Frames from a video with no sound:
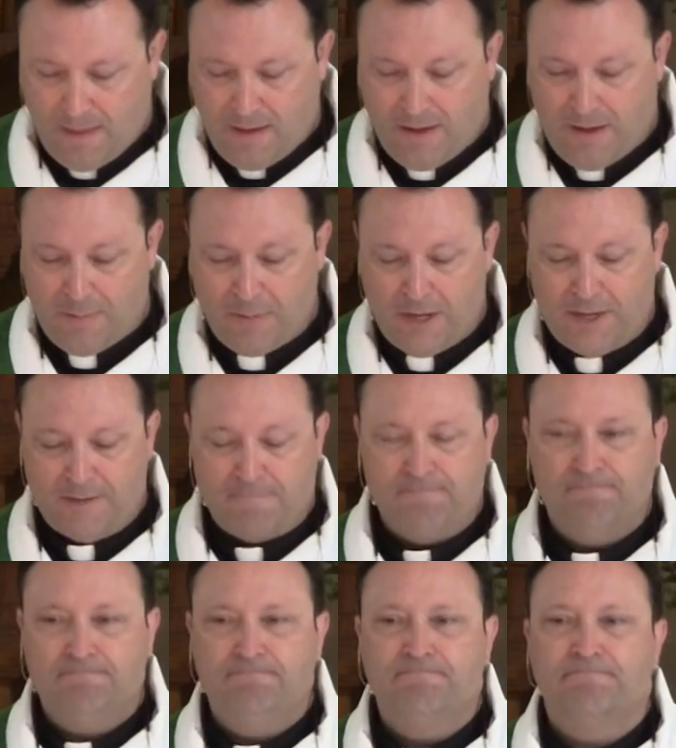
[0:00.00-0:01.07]
Amen.
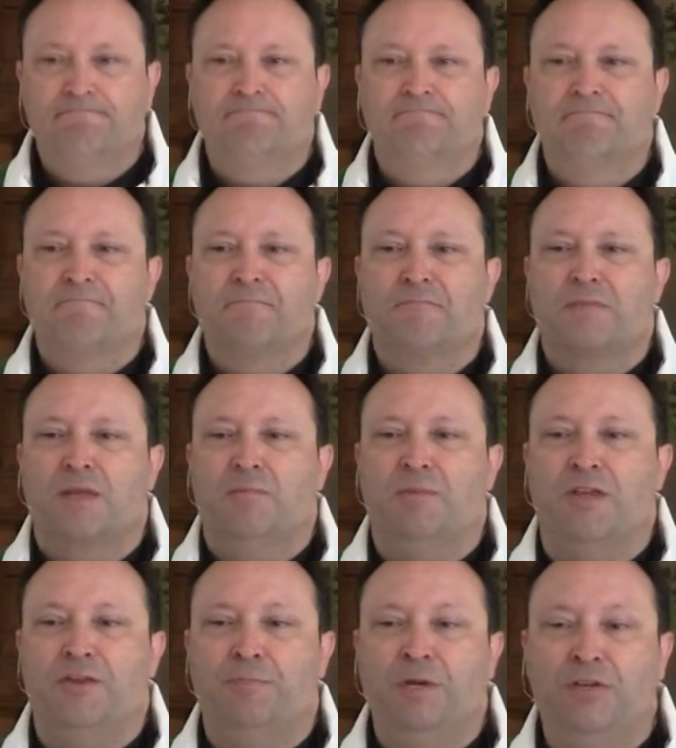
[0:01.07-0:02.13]

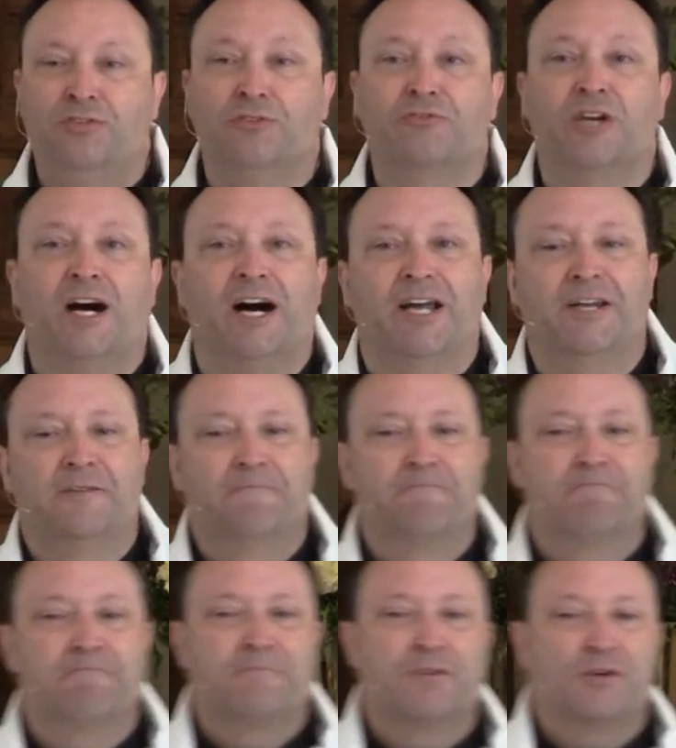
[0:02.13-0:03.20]
May the peace of God,
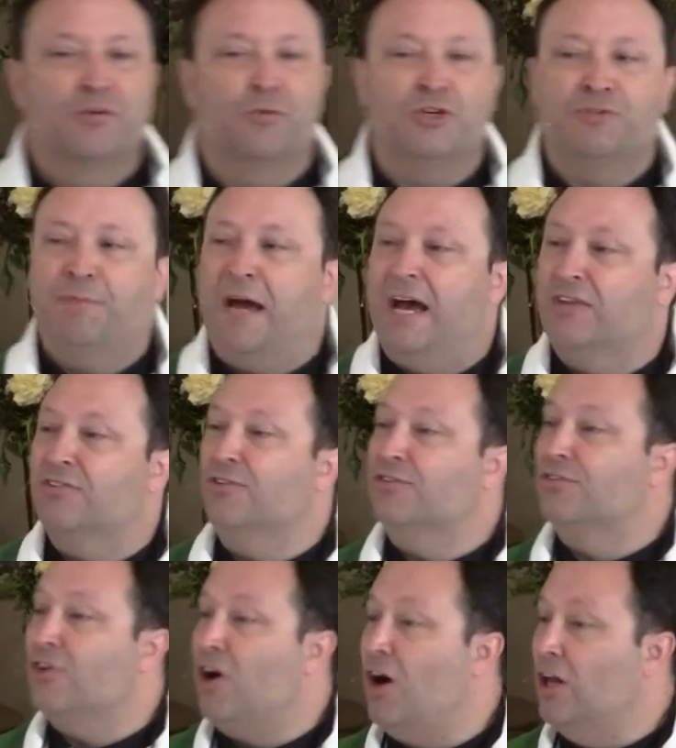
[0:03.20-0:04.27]
which
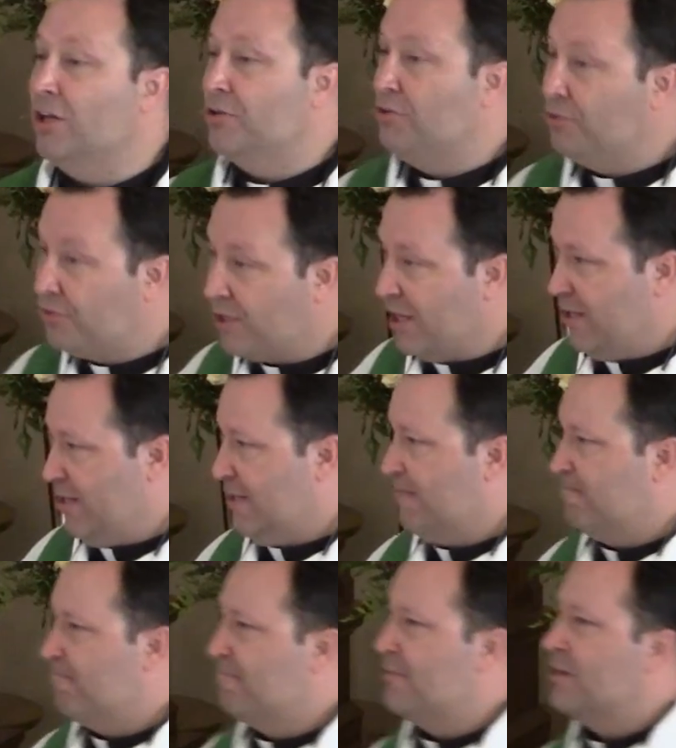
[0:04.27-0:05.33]
passes all understanding,
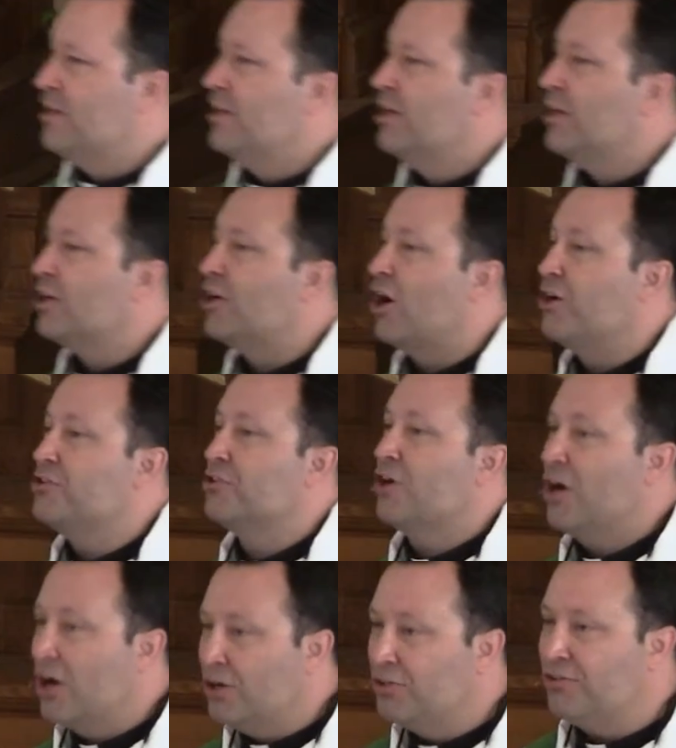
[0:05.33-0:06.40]
guard your
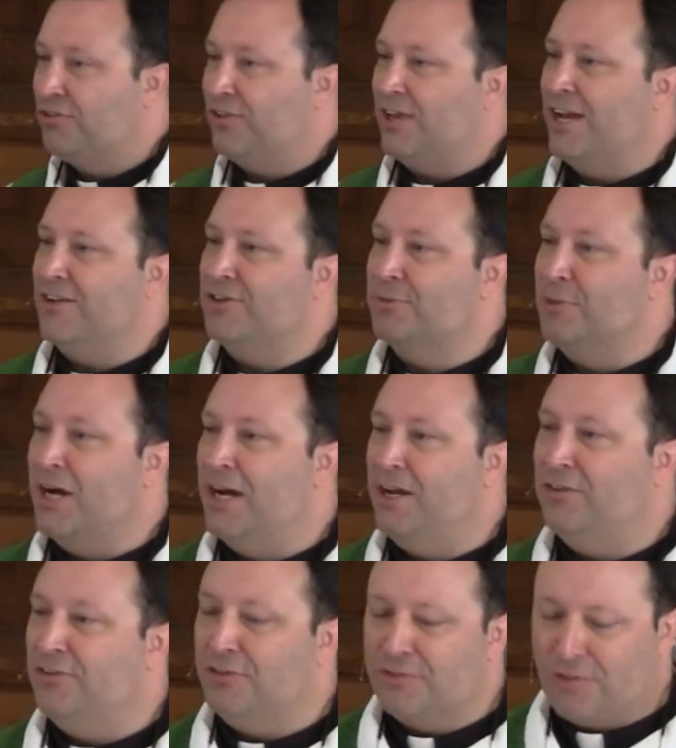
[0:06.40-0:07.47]
hearts and your
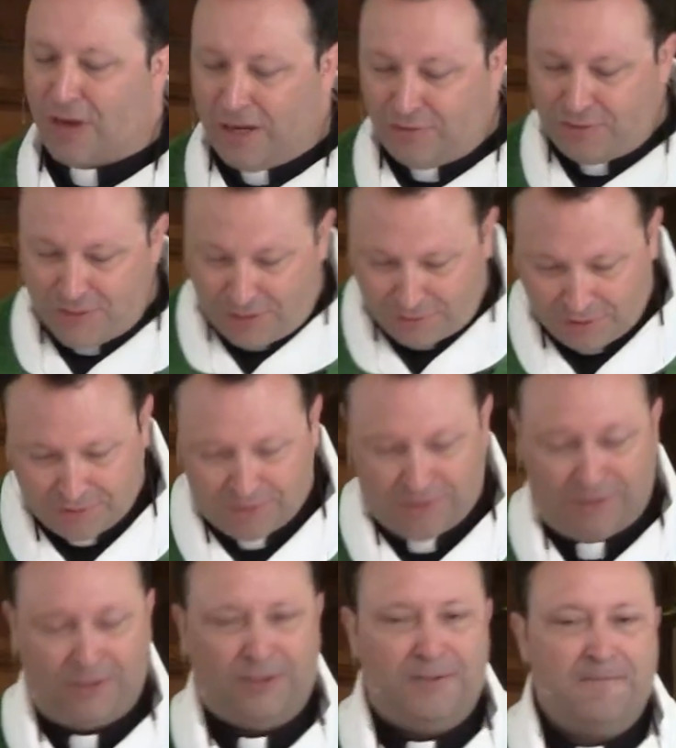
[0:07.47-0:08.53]
minds in Christ
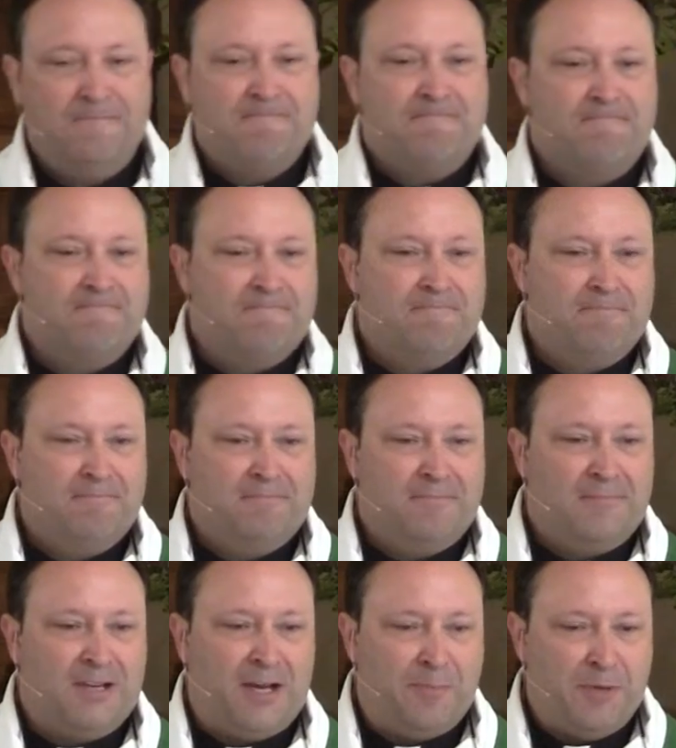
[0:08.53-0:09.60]
Jesus.
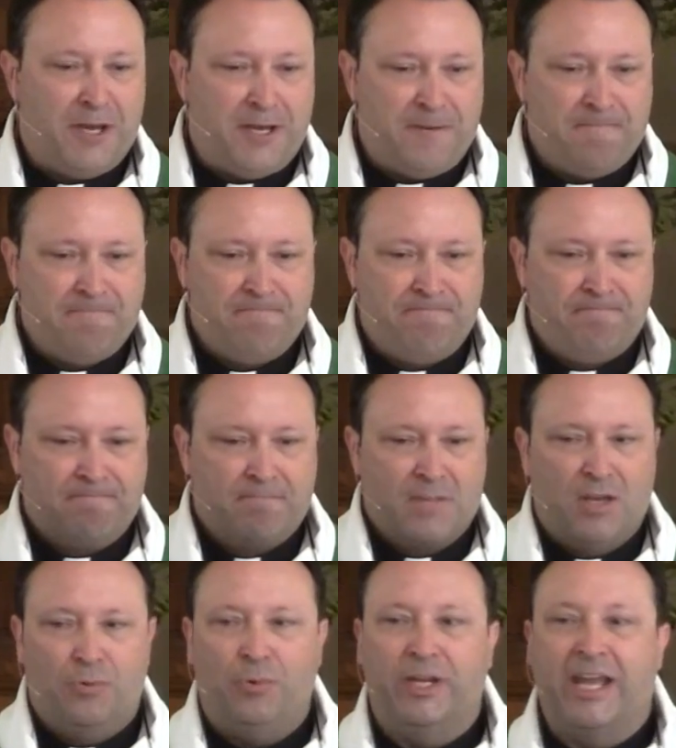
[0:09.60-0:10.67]
Amen.
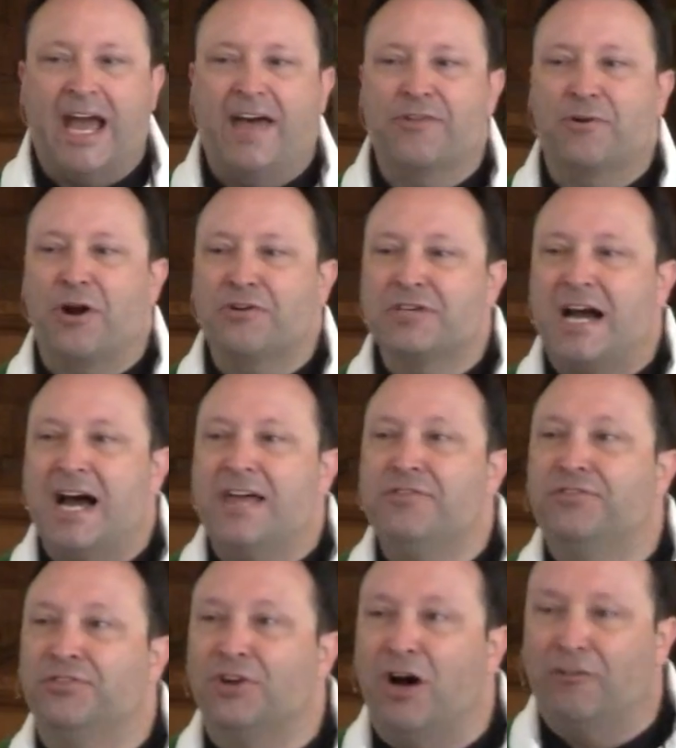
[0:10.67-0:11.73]
We gather our
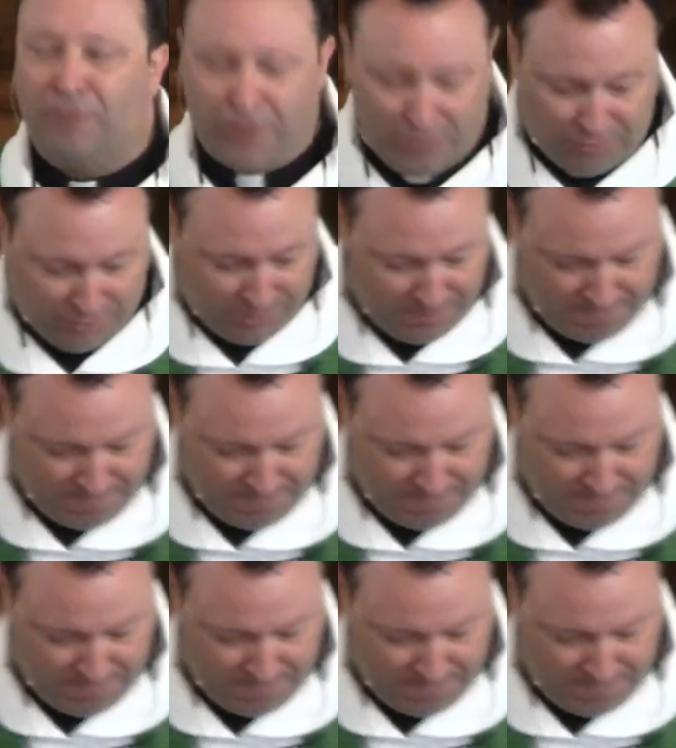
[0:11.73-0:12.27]
tithes and offerings.